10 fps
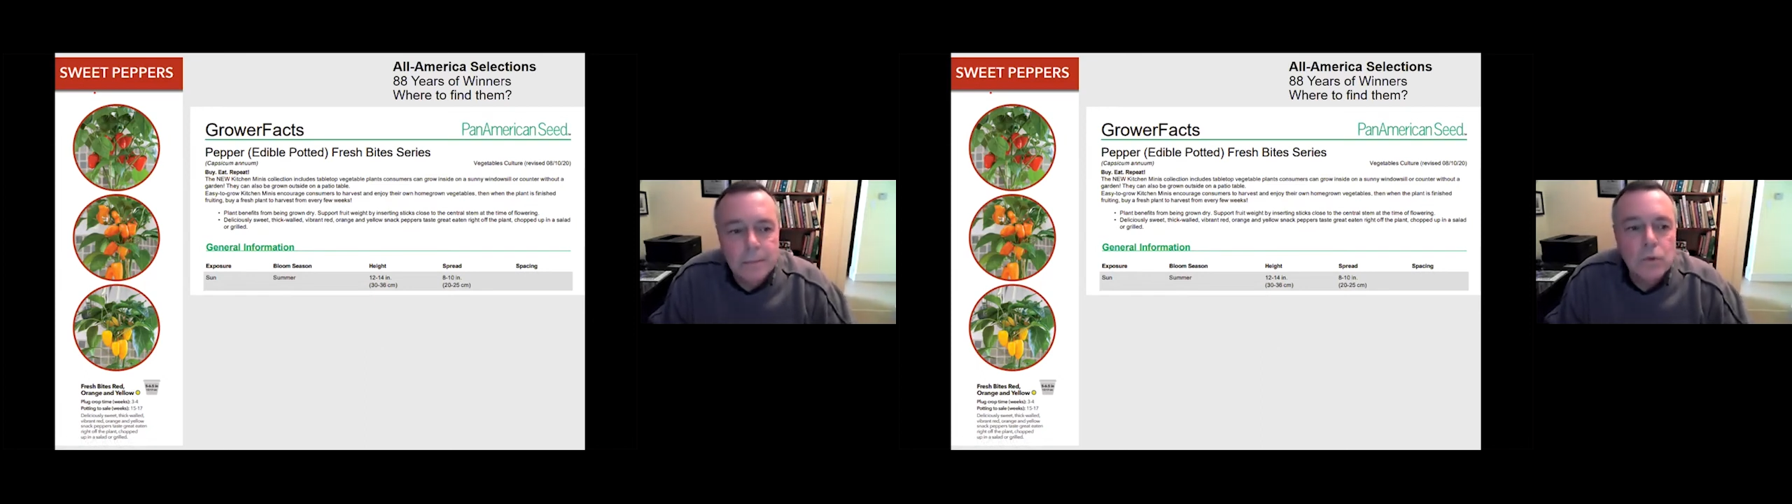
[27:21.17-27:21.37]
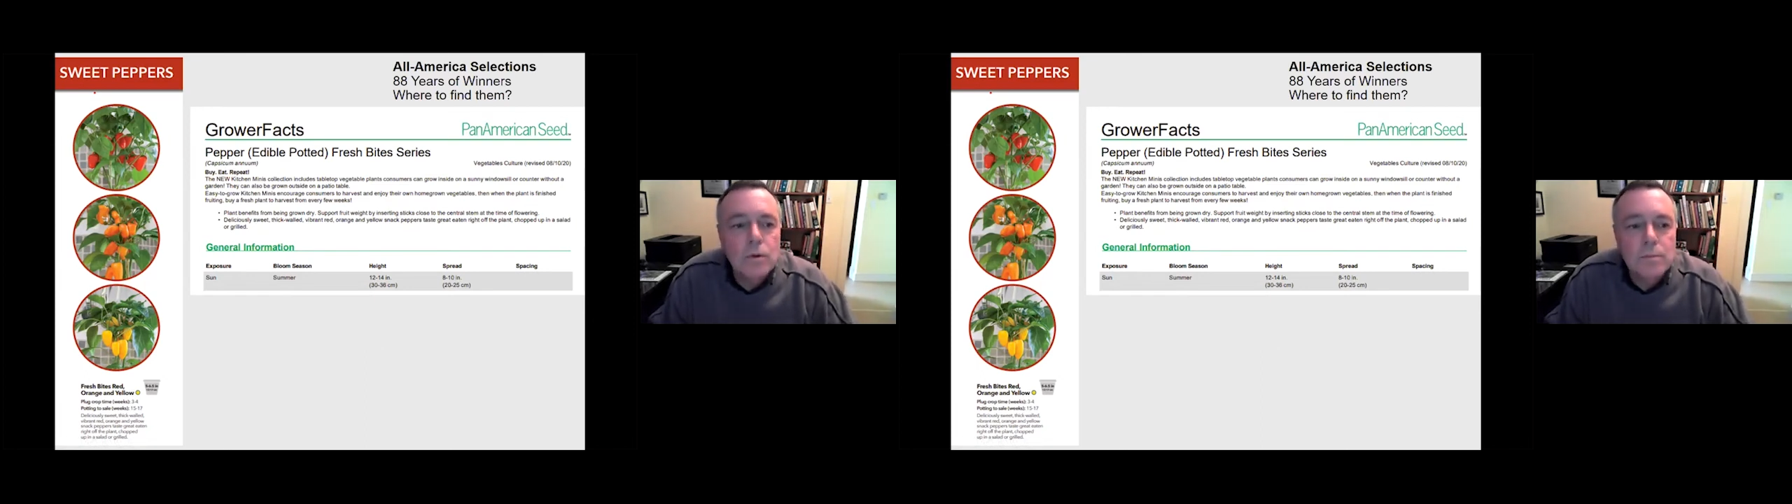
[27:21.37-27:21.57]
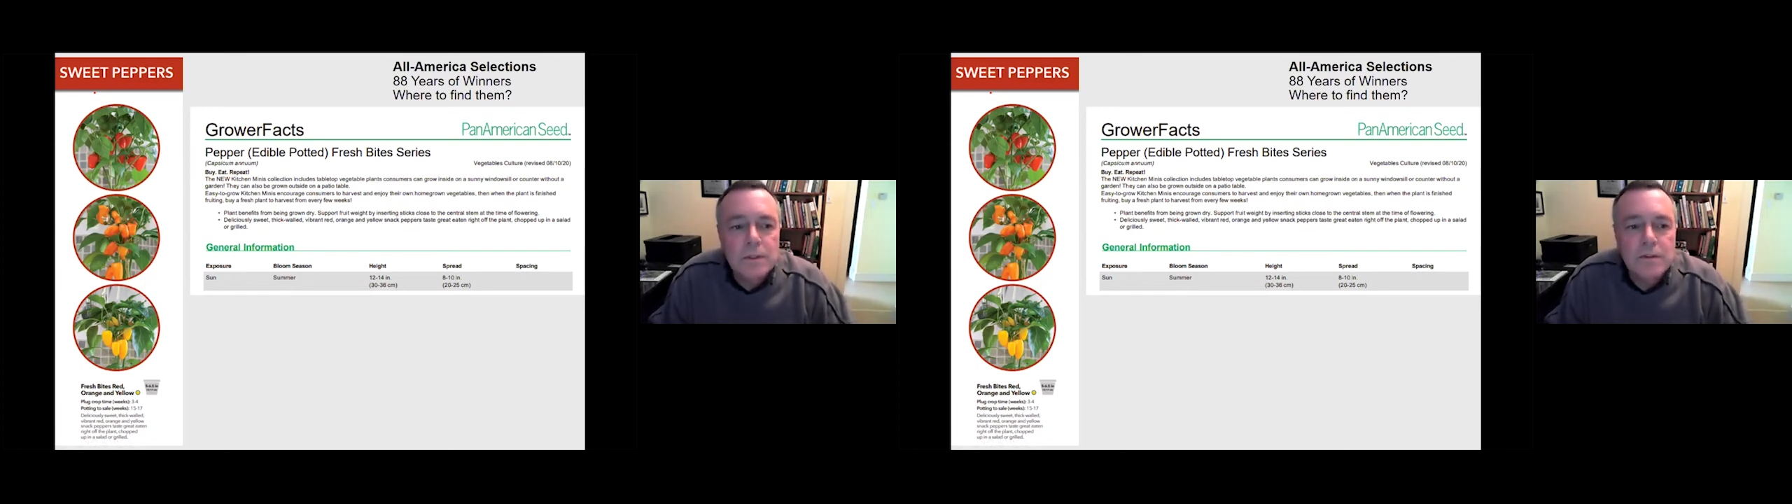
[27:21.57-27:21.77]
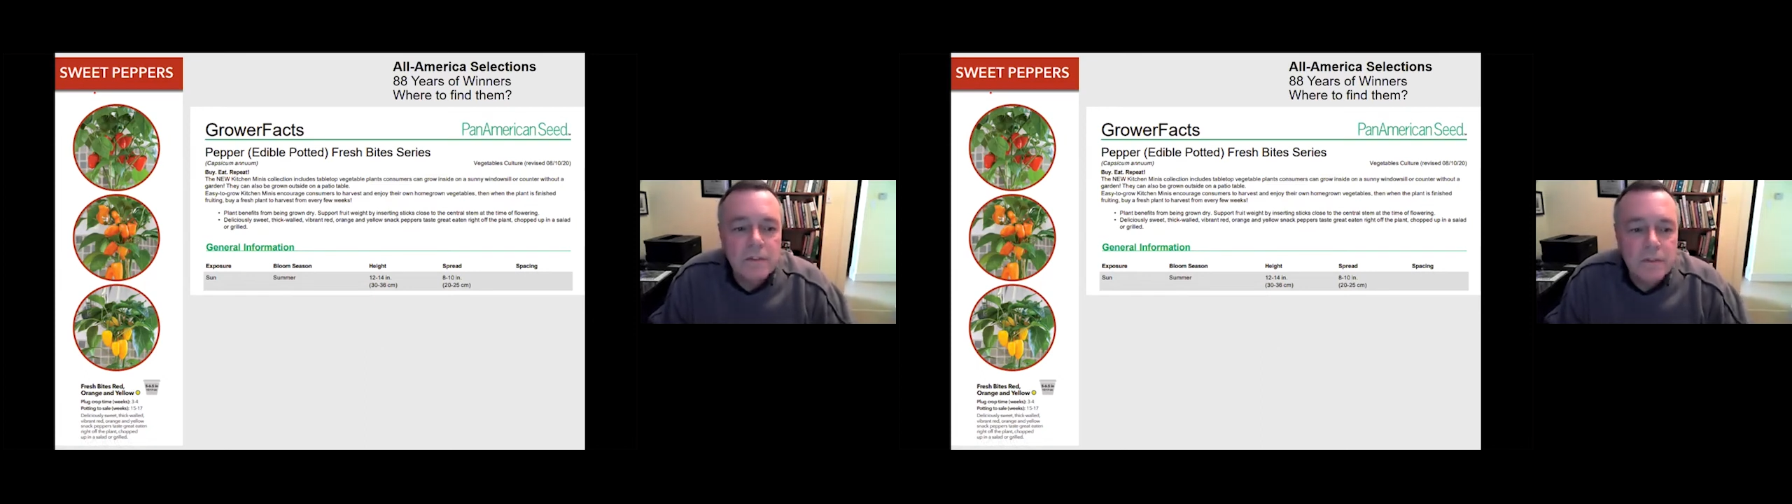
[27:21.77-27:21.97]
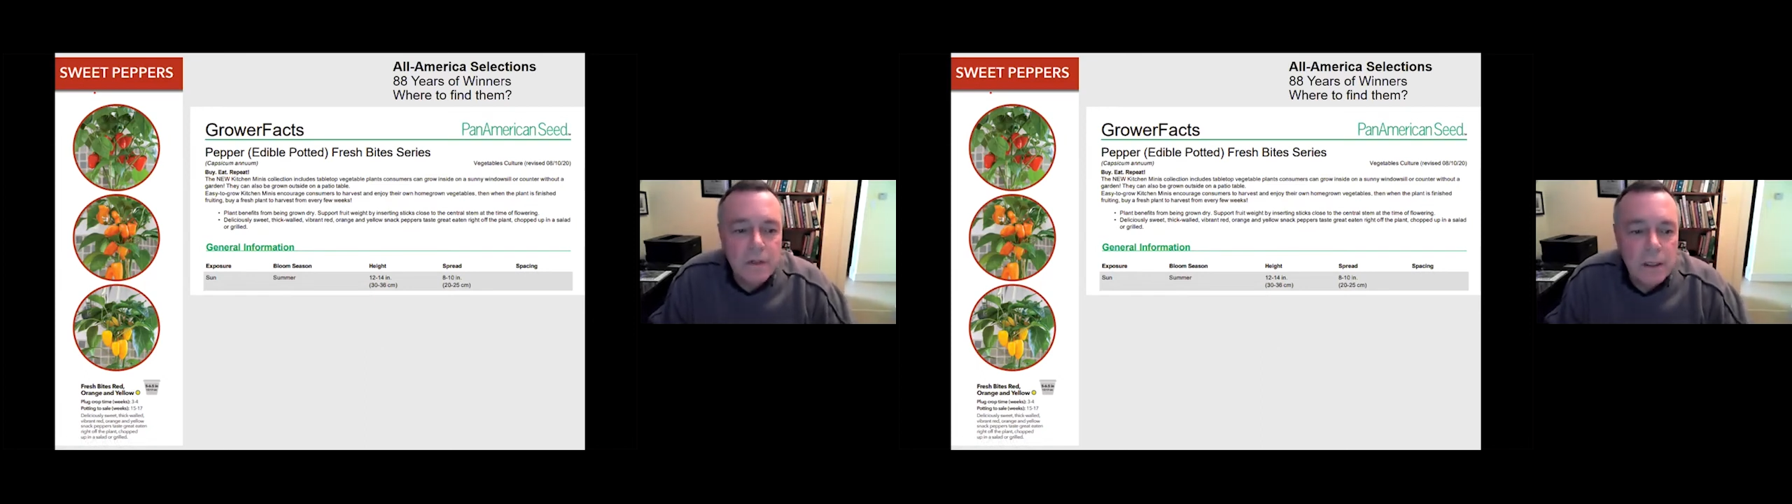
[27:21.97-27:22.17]
groups
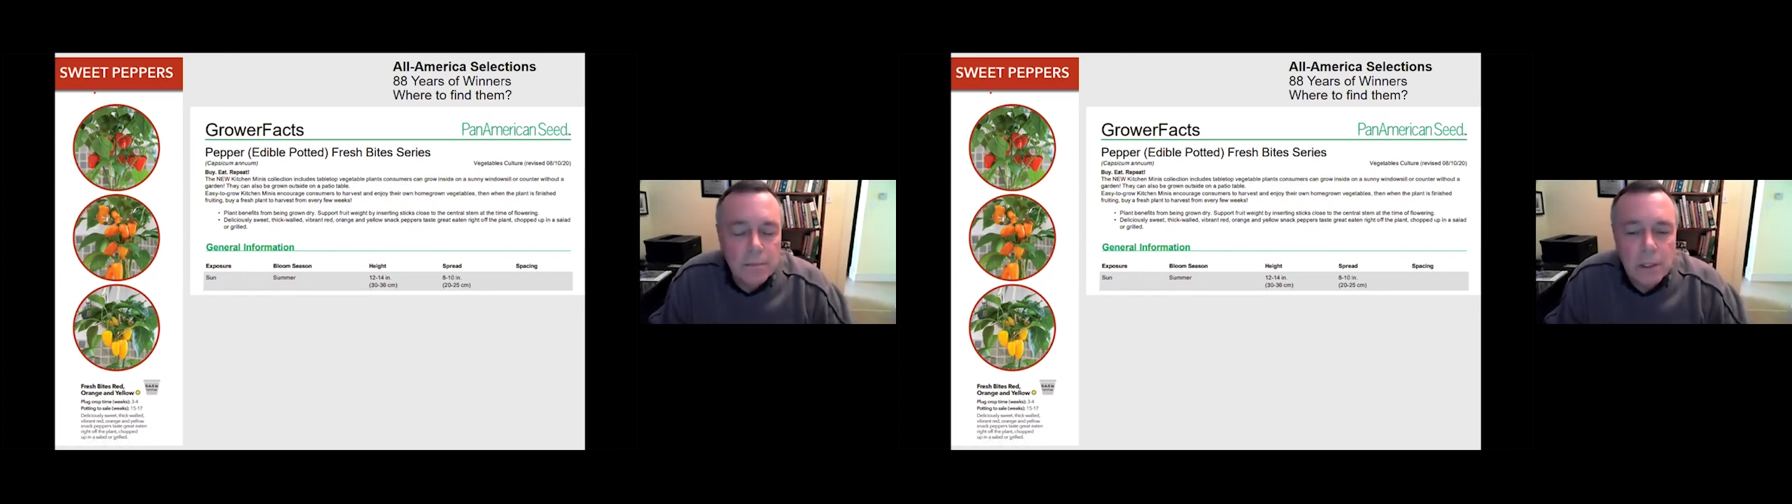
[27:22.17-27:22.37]
of